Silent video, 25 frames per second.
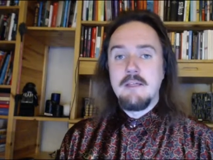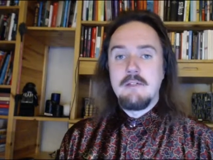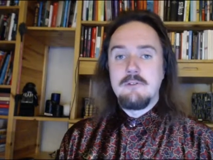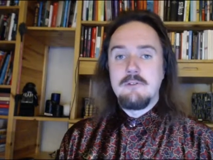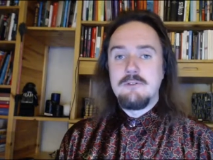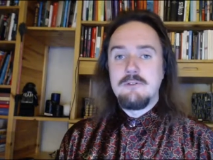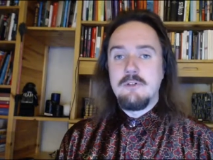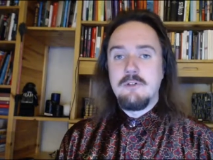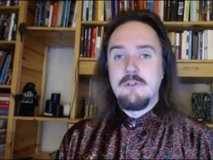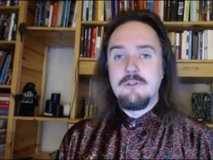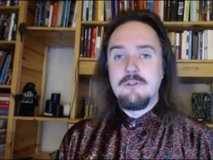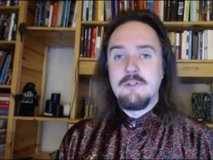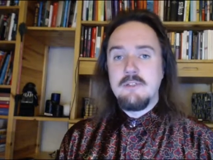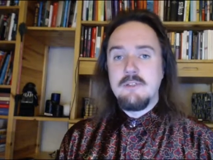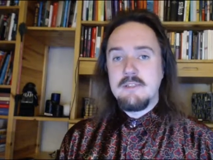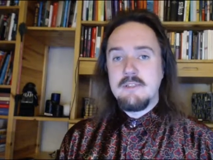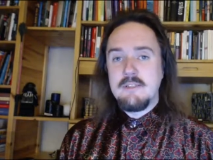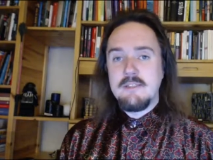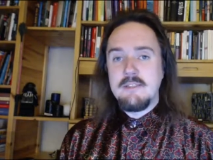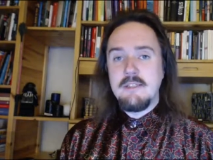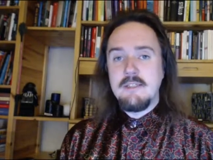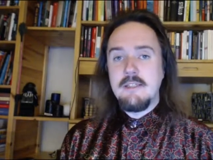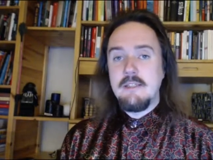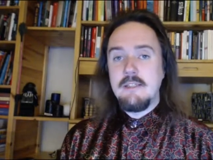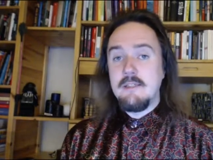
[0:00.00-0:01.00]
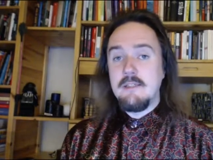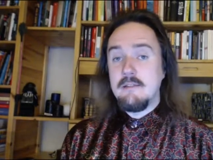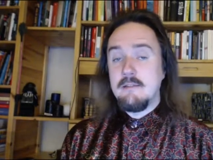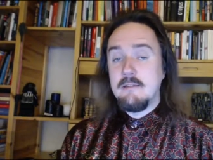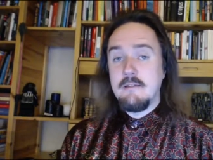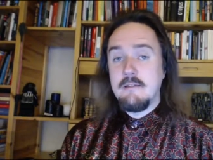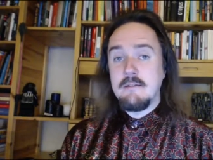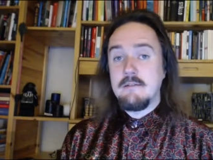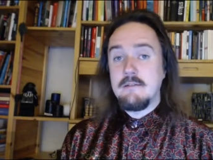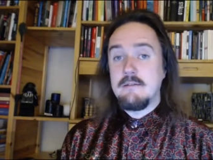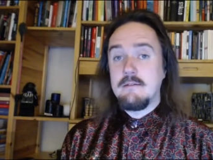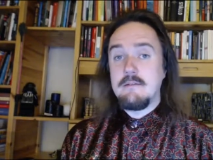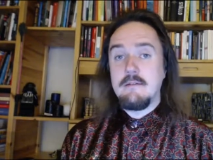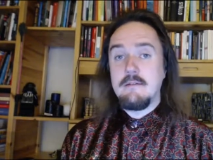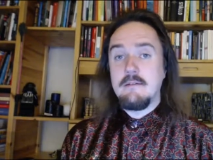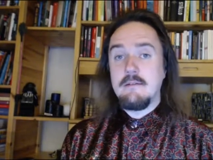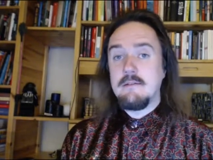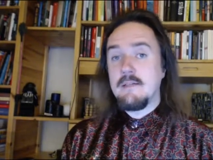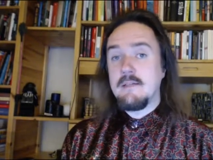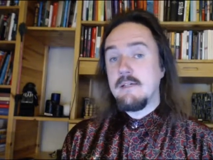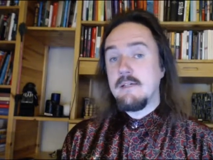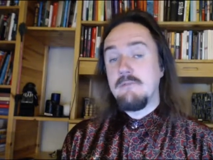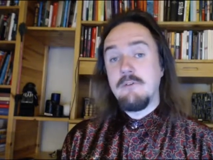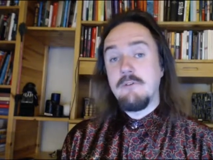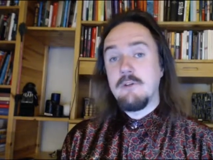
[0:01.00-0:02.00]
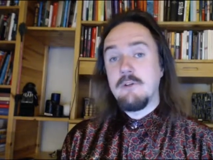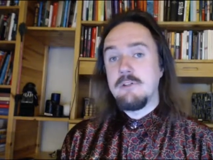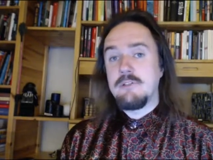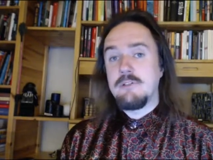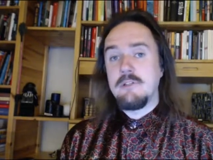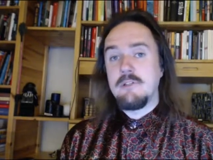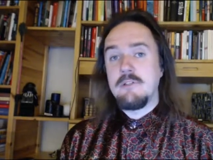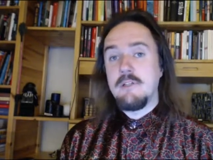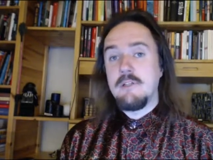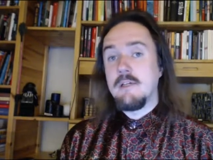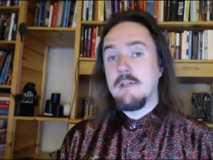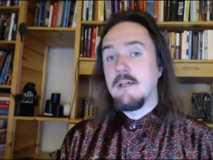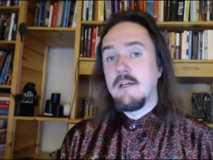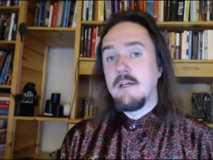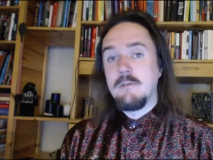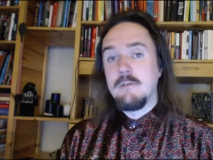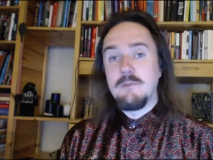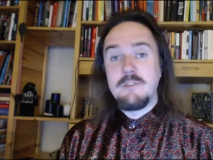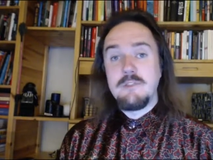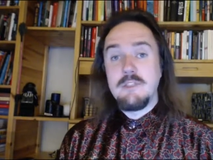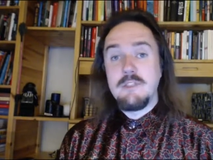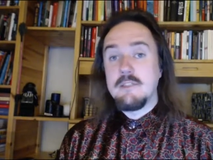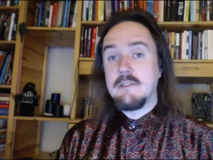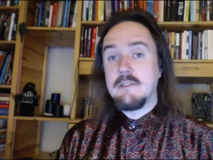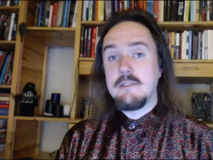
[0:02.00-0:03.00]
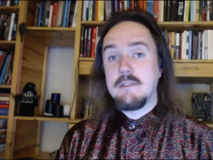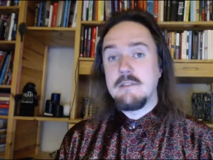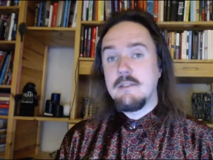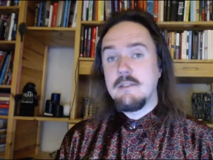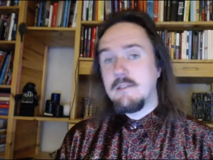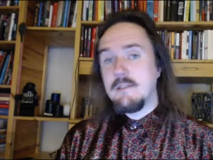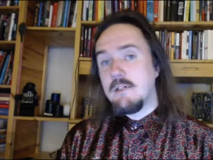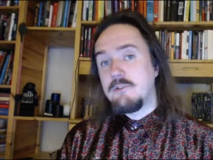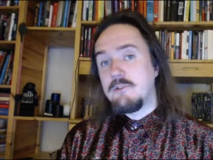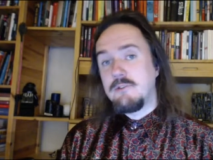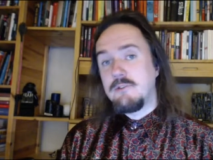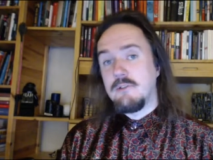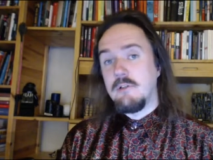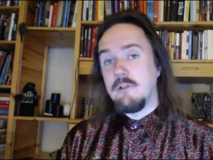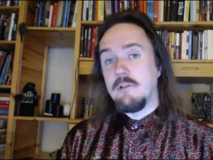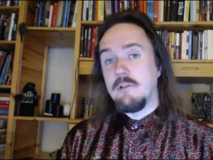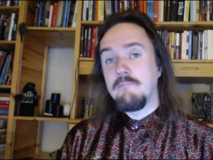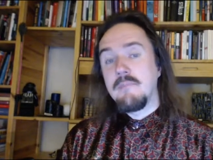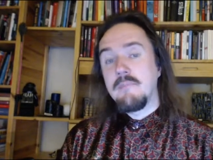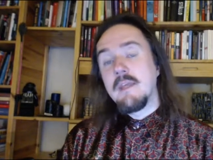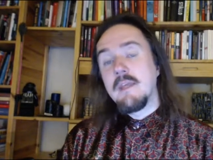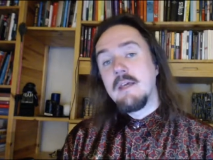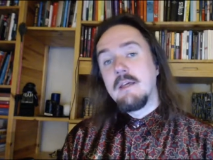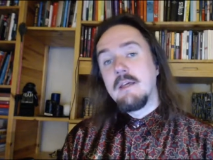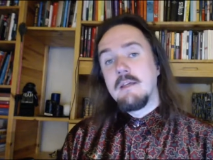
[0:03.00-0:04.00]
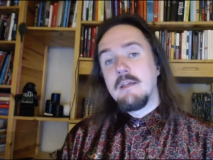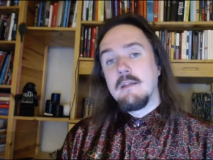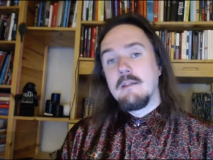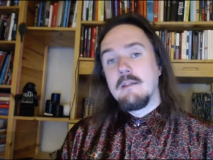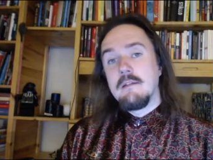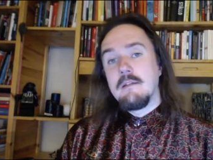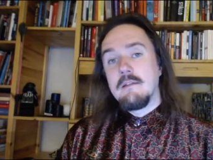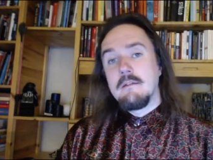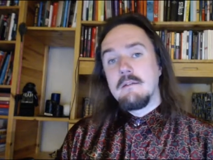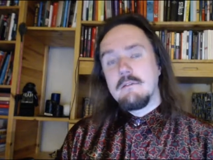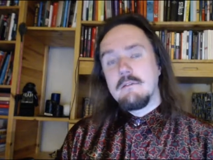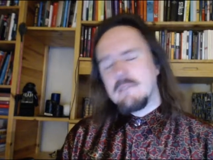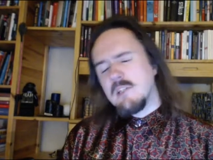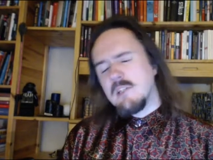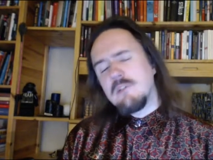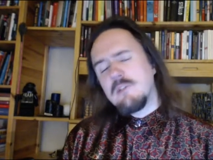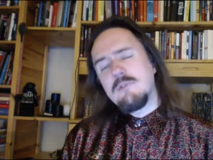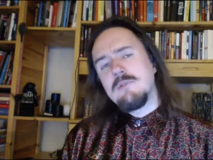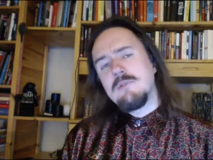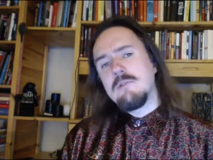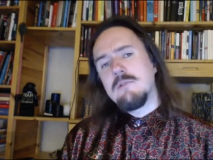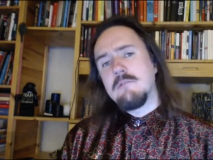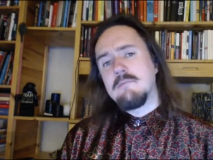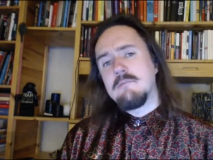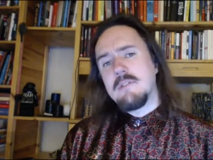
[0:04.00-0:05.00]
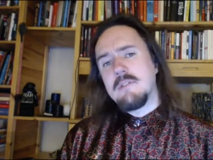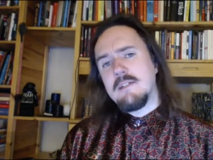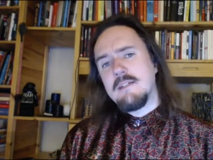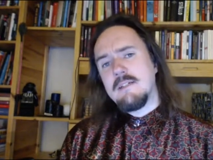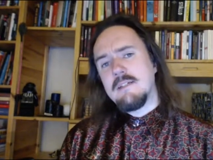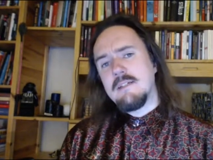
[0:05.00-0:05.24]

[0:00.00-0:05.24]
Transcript: rather than seeing it as diversity, which is natural. So,